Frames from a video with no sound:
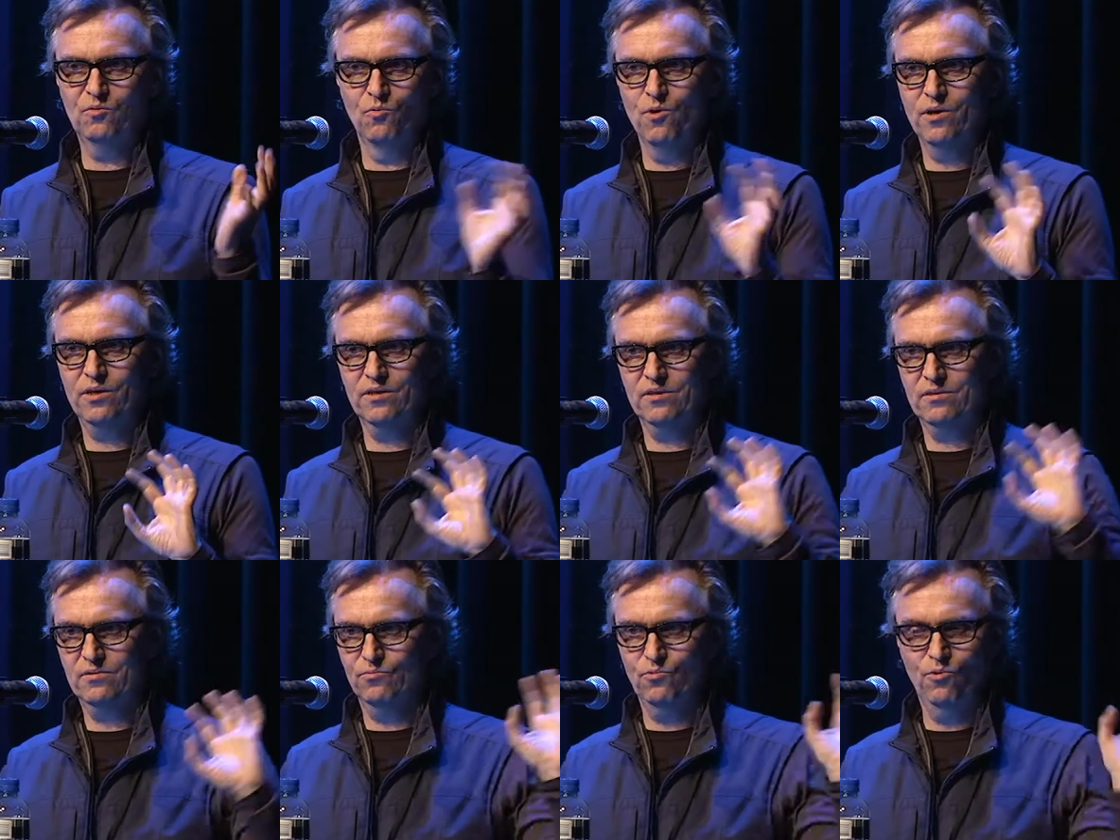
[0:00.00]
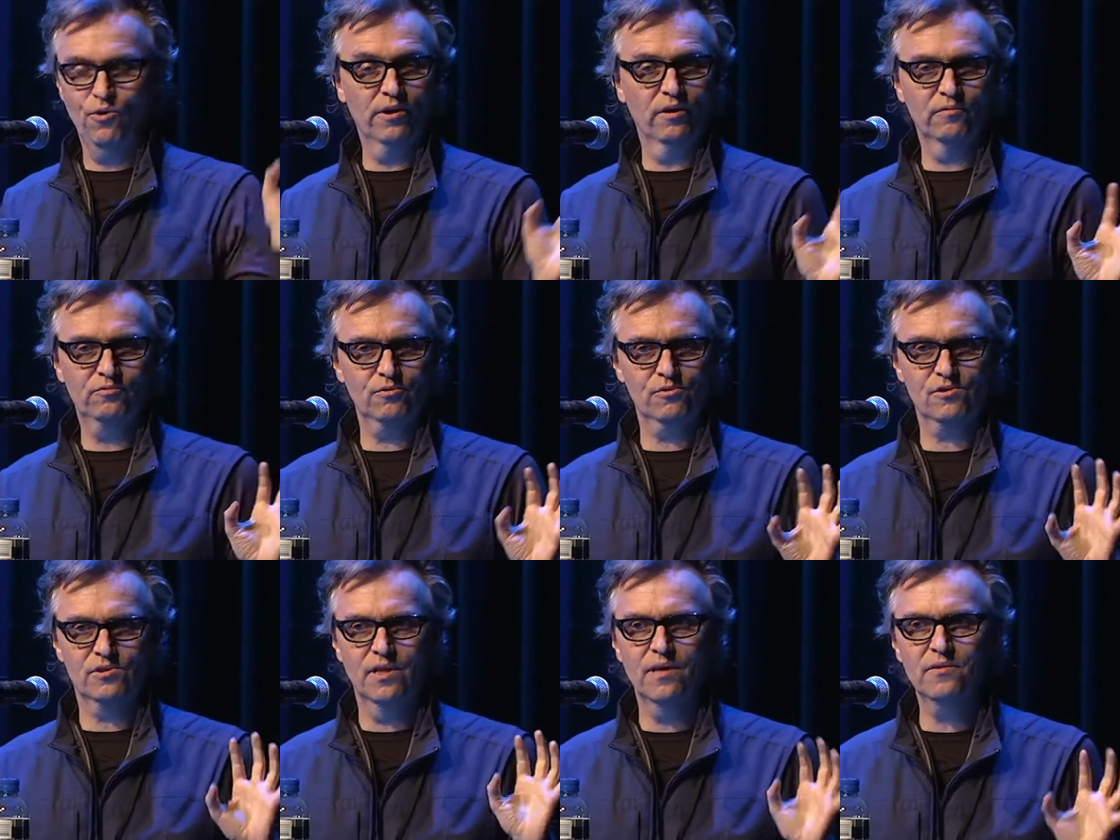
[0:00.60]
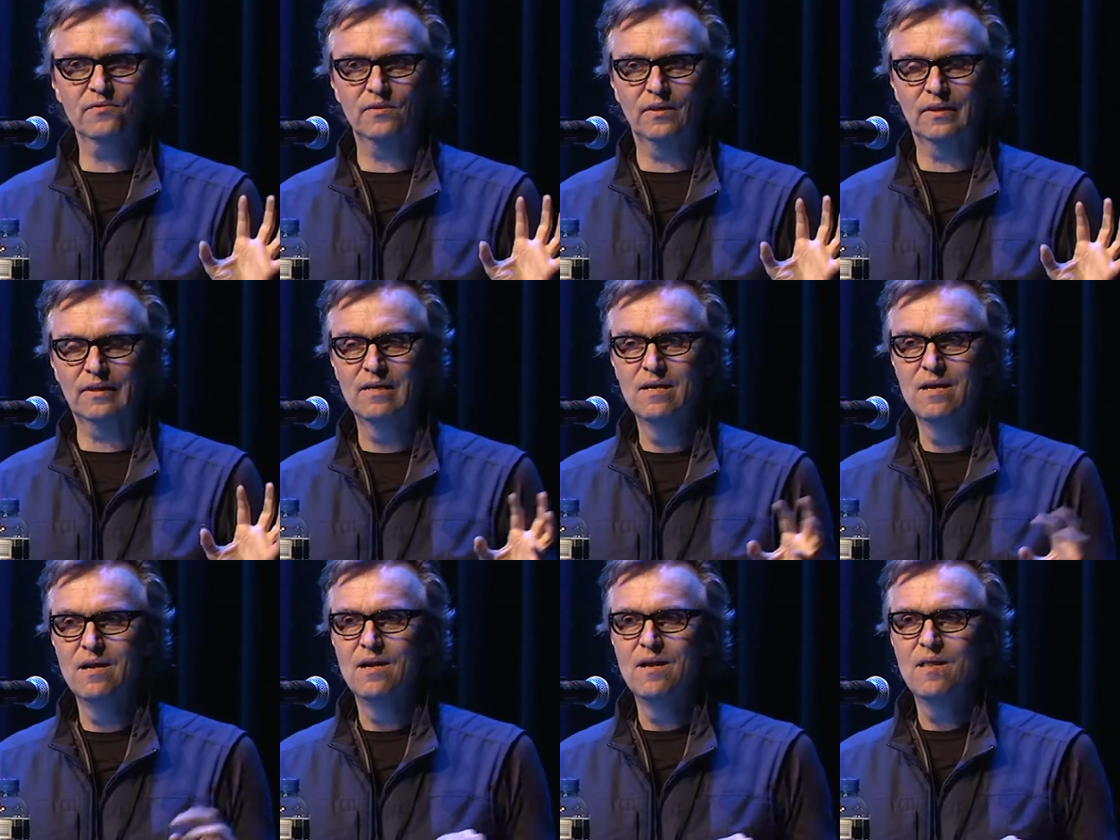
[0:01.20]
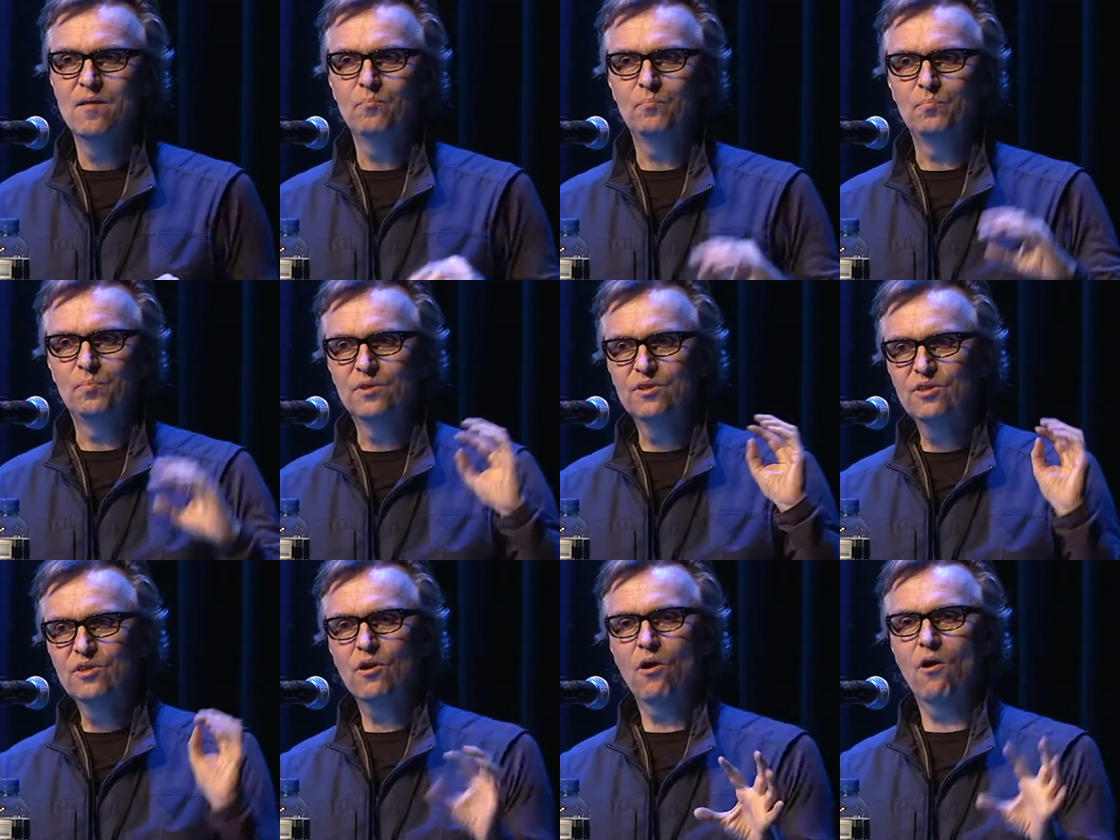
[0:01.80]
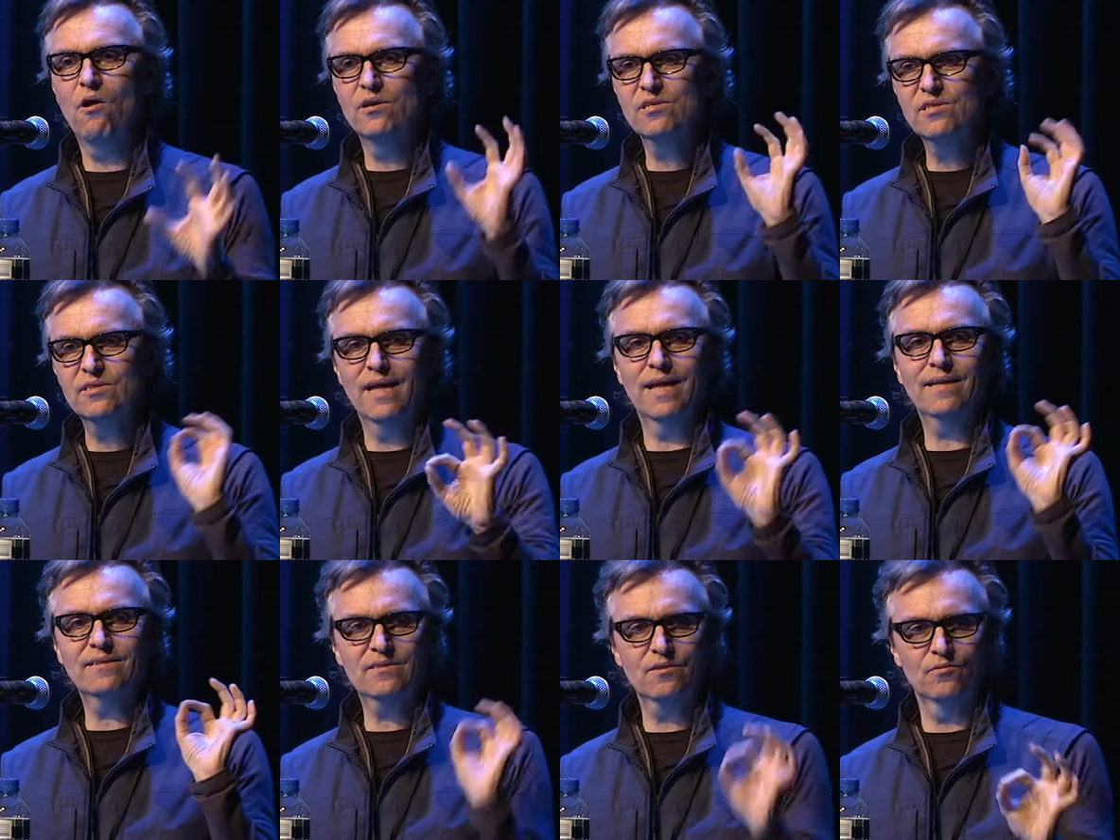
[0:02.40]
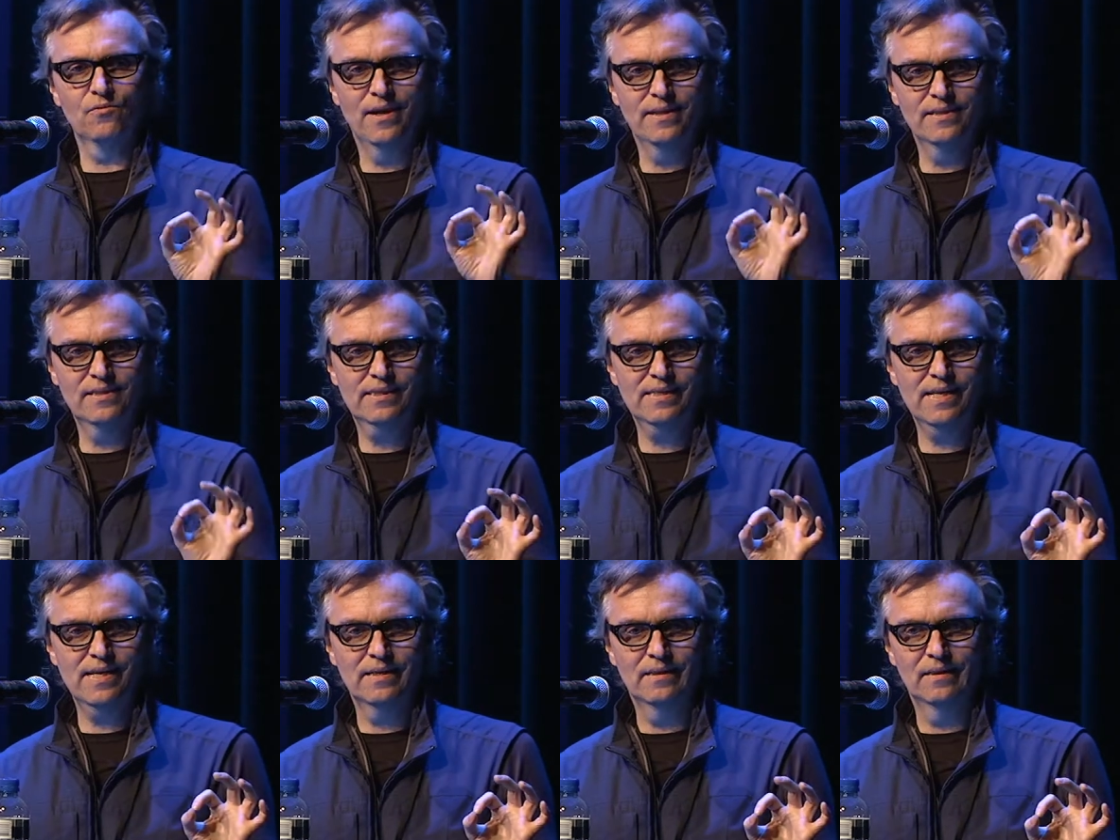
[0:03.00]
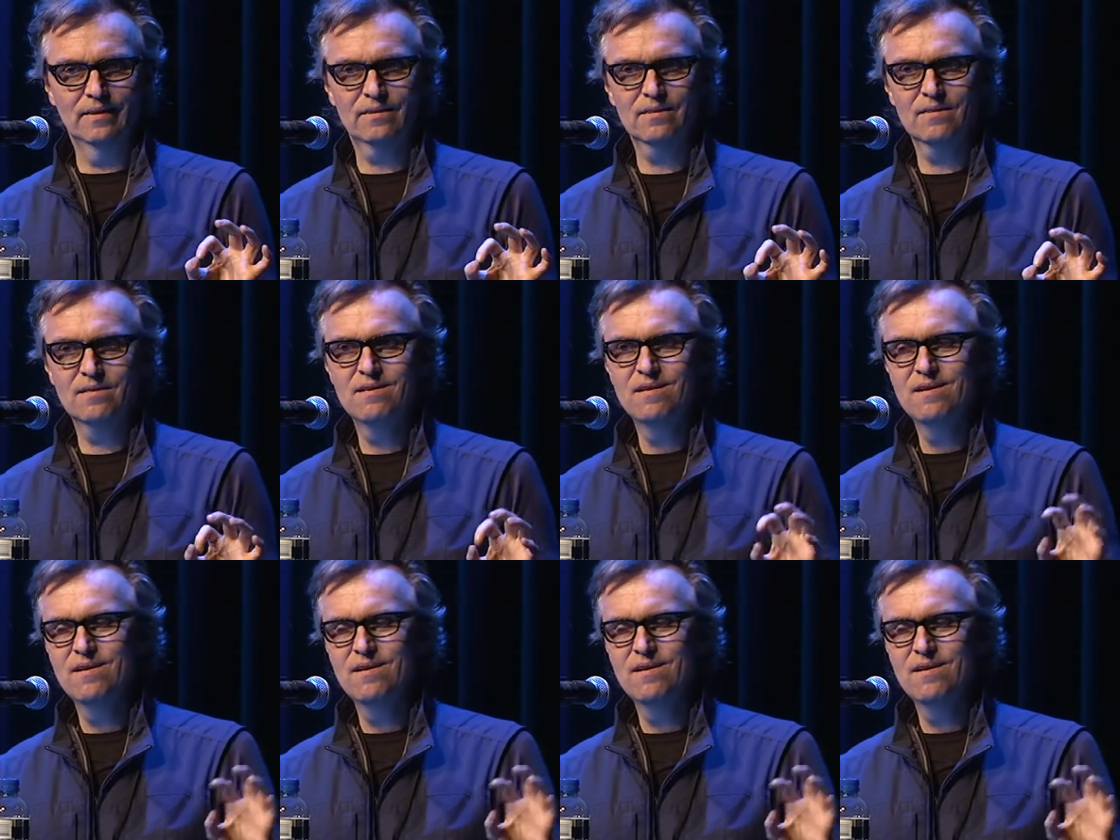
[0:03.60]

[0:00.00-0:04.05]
workers who earn, of course, nothing because that's the right sand.